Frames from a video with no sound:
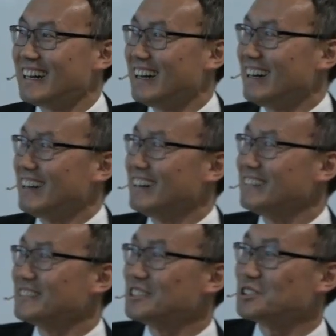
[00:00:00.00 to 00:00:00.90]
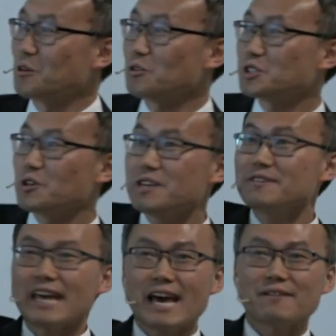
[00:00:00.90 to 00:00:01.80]
Uh, so also
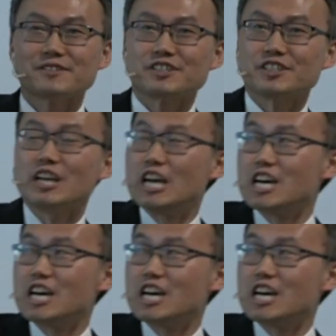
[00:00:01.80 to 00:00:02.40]
even after